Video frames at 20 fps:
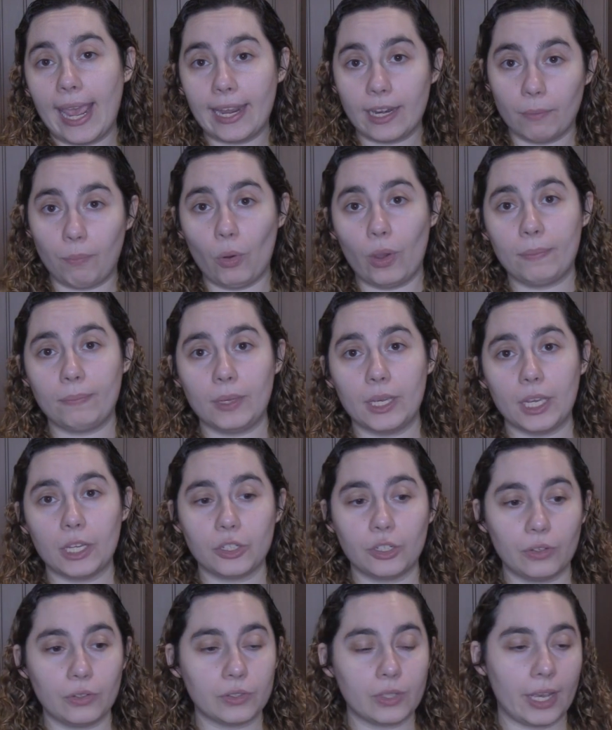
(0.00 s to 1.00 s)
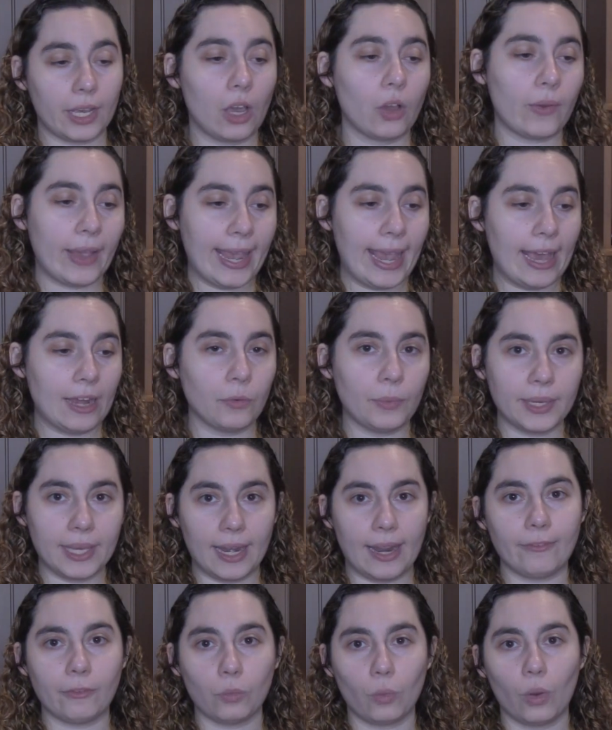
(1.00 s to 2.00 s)
A to point B issue. It's like, okay, how do we
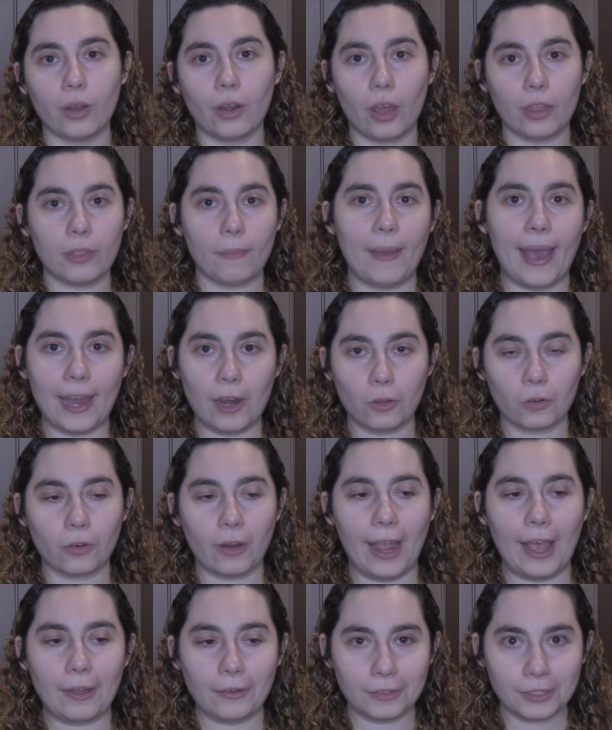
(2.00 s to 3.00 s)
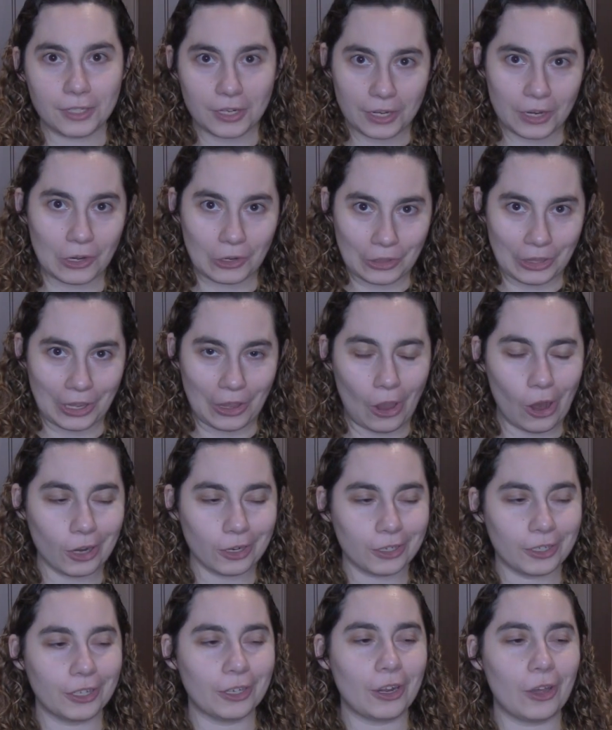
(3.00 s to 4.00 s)
get everyone on the battleground? Here they
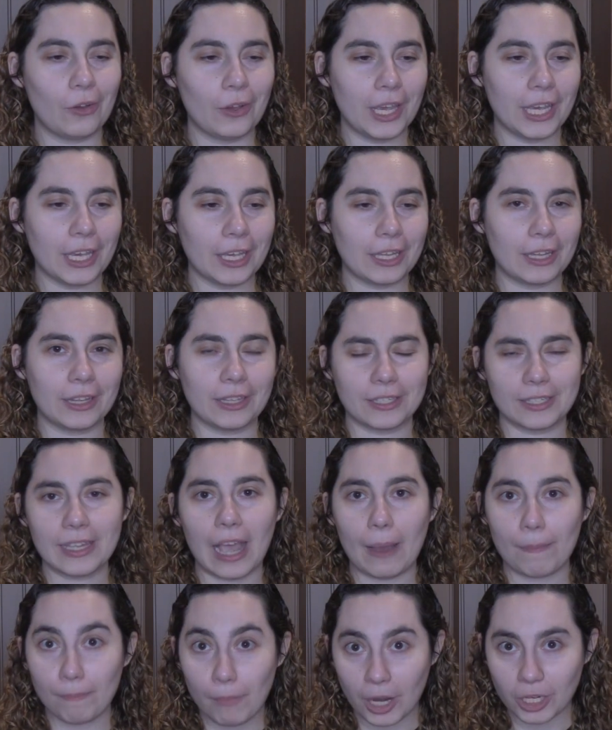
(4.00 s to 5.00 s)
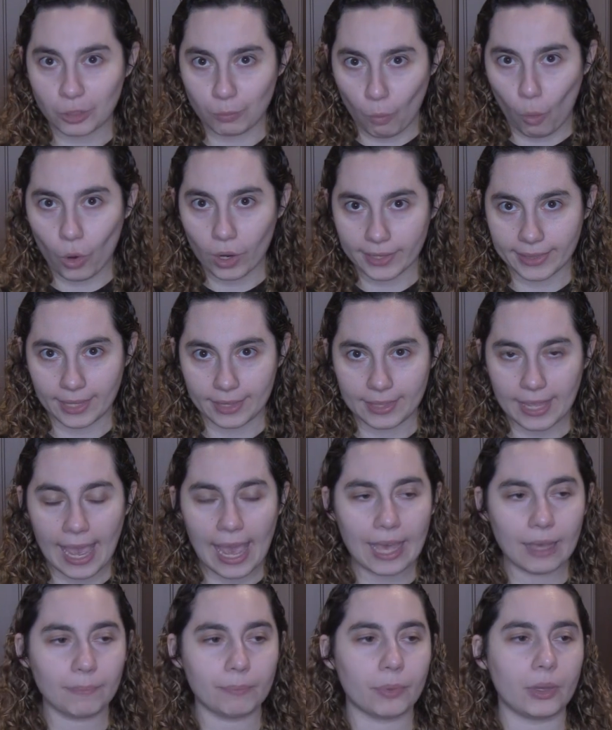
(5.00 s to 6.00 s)
are. You know, it's not much more than
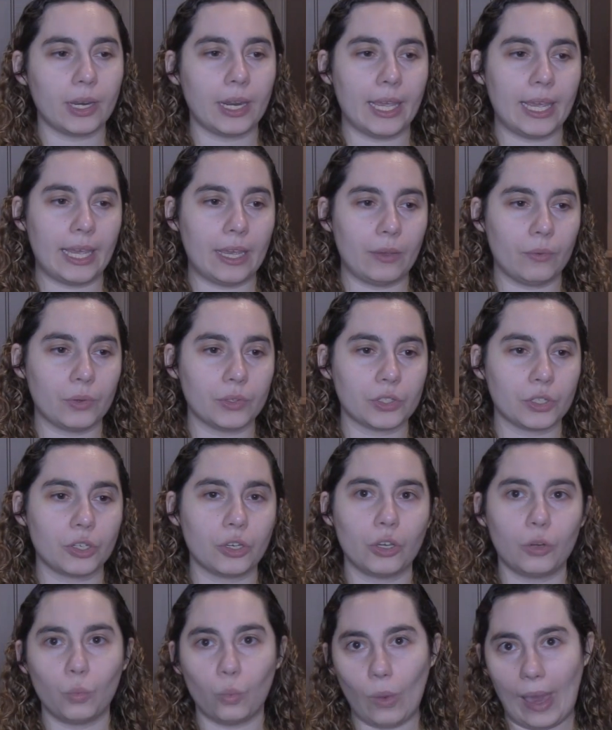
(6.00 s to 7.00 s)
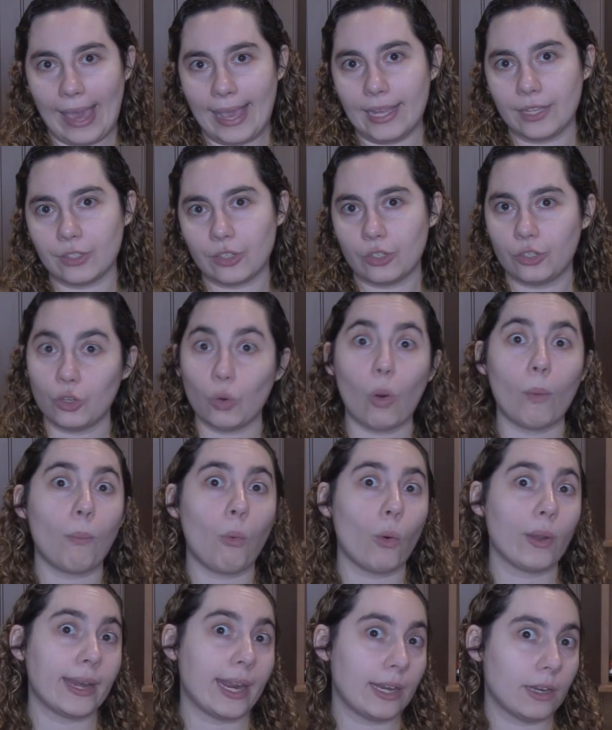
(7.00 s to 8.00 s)
that, but it was a good way to do a
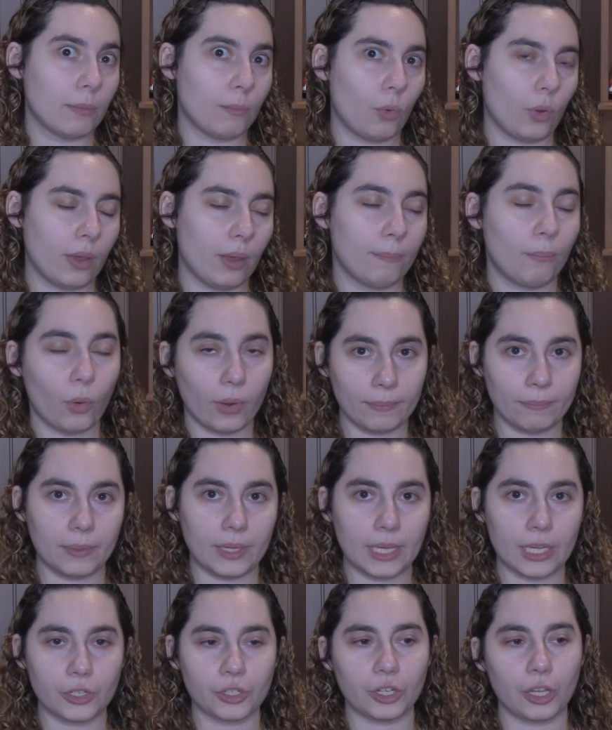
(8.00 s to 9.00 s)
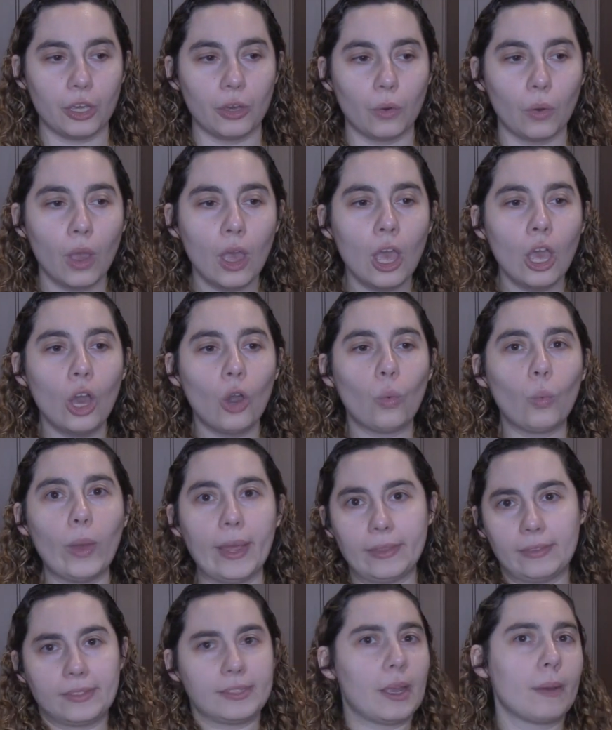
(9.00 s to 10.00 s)
point A to point B issue
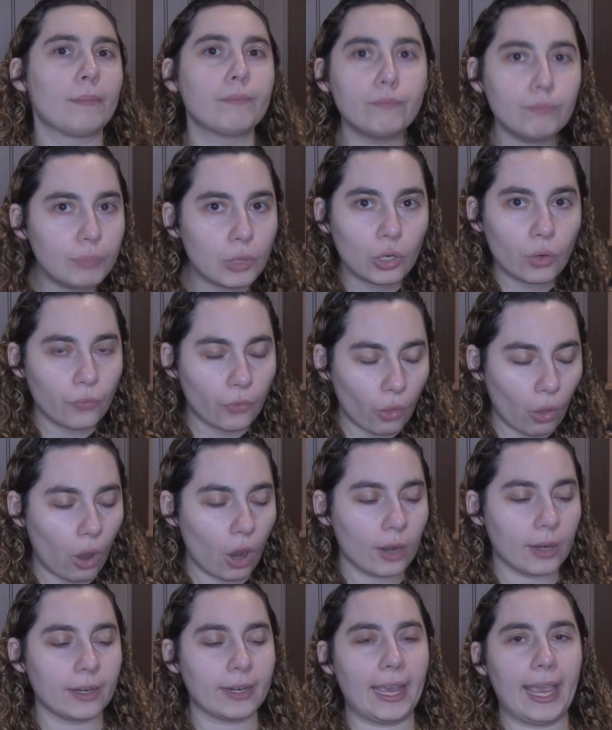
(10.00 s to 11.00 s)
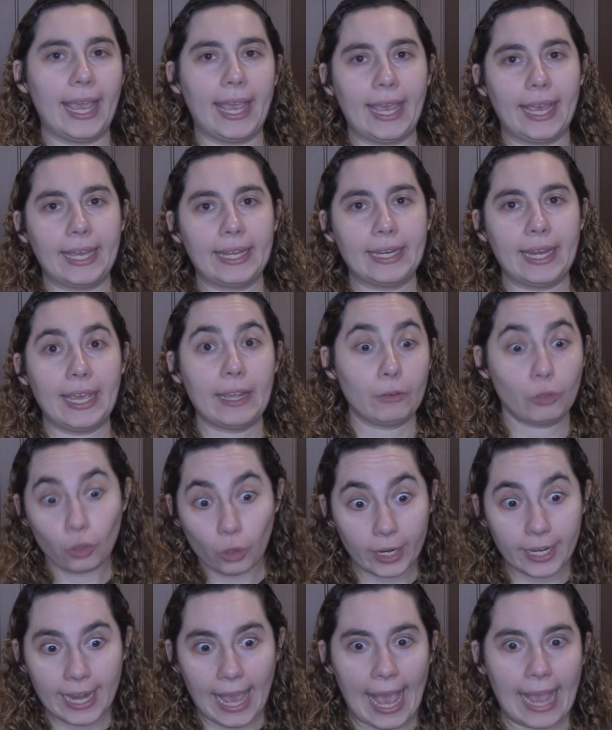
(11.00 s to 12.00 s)
with some beautiful art and
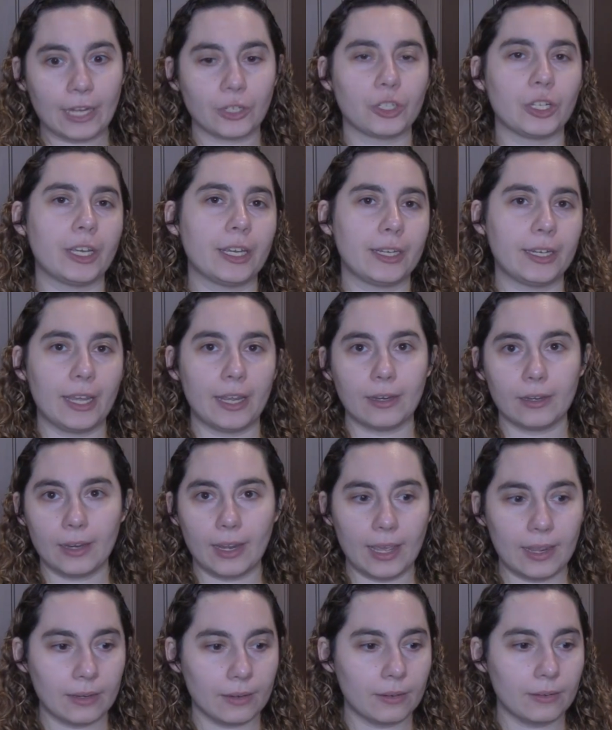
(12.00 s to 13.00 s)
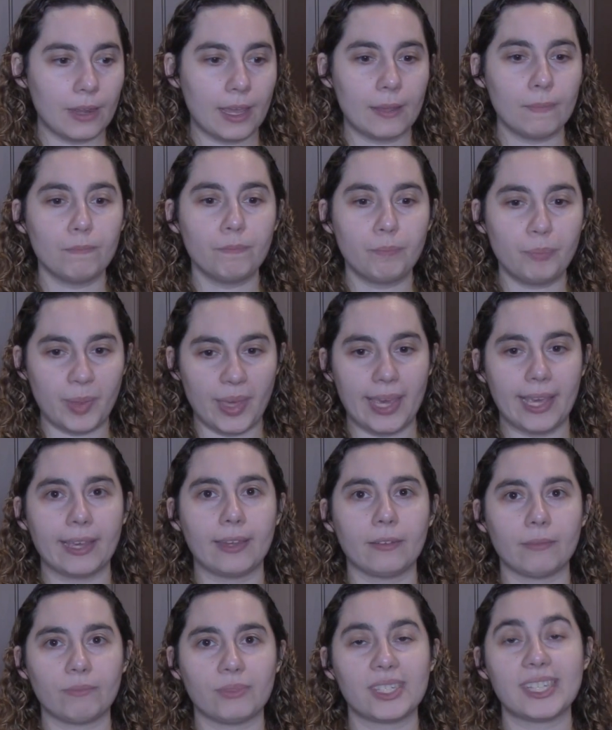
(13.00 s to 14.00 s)
great action and
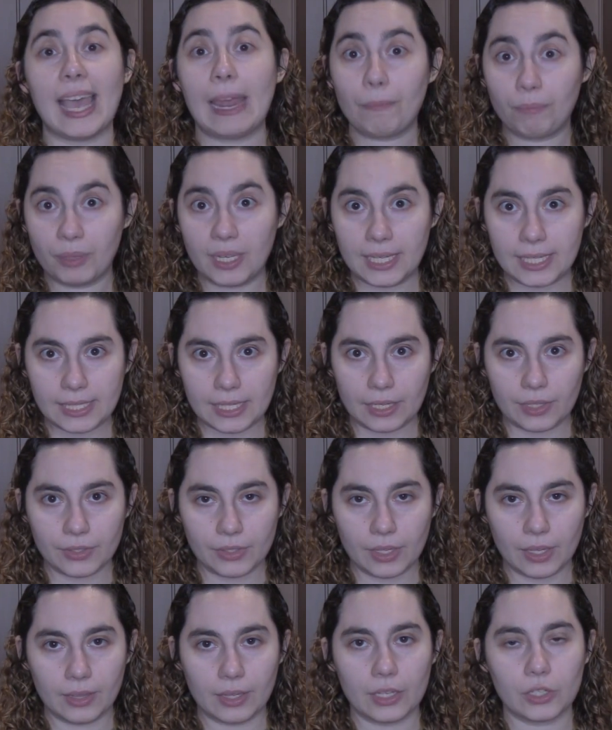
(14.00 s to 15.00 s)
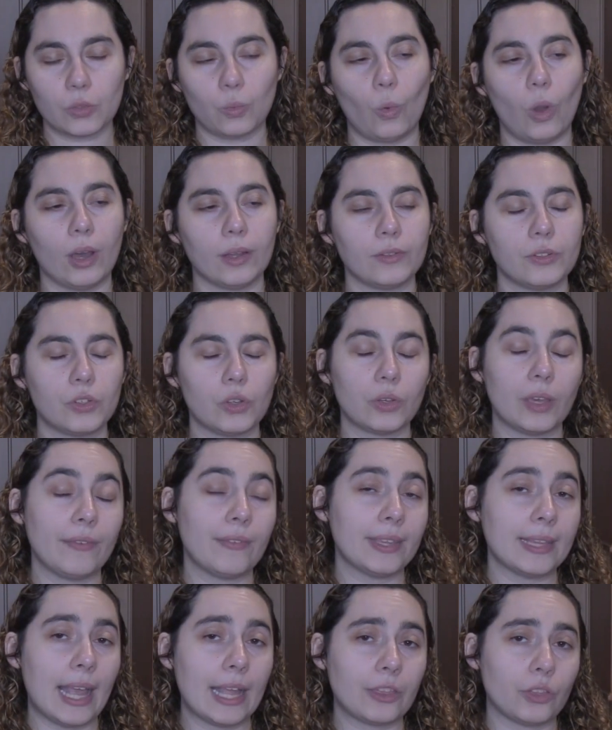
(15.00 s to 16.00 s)
big set pieces in this one. So
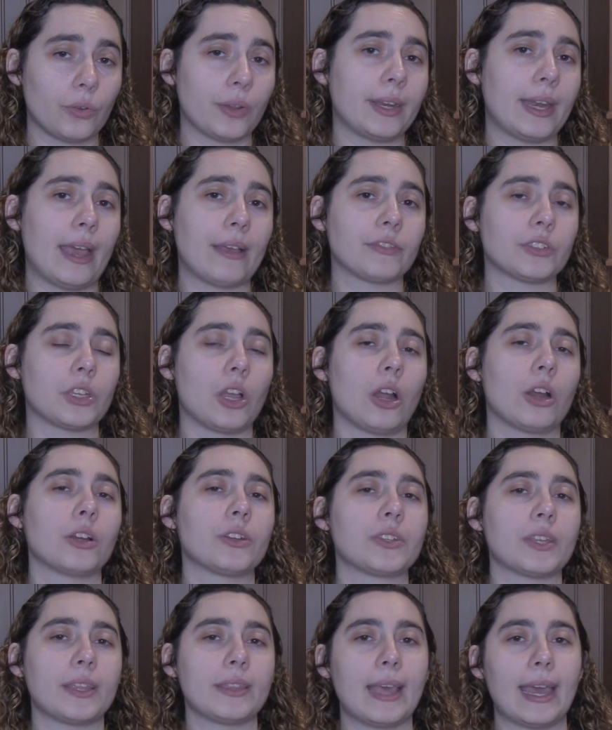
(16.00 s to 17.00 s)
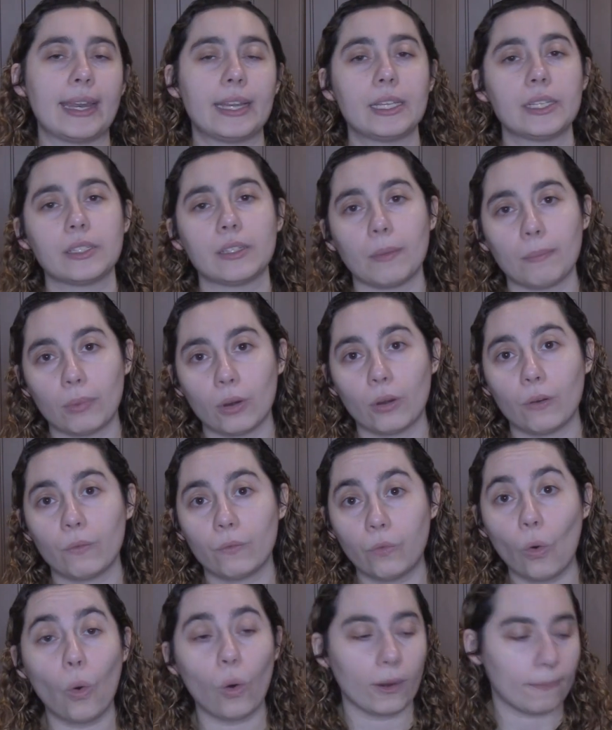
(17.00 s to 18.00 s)
giving that 3.5 stars, and that is
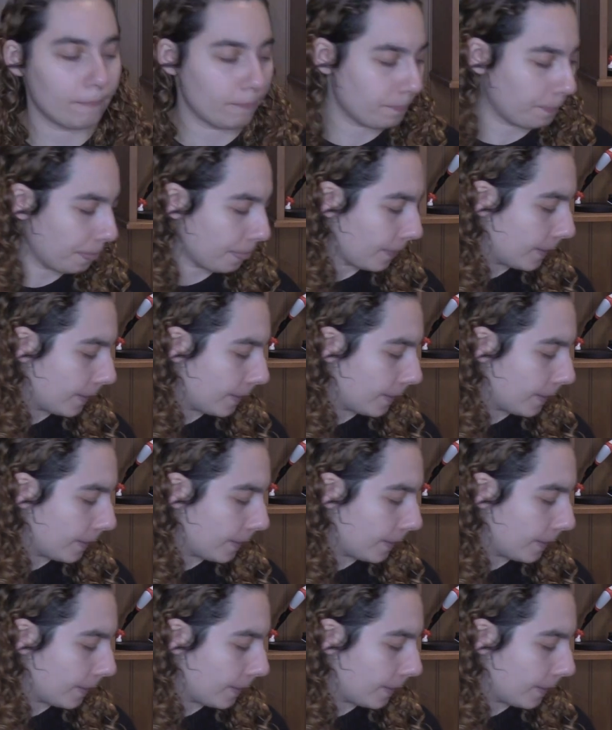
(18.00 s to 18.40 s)
number 4.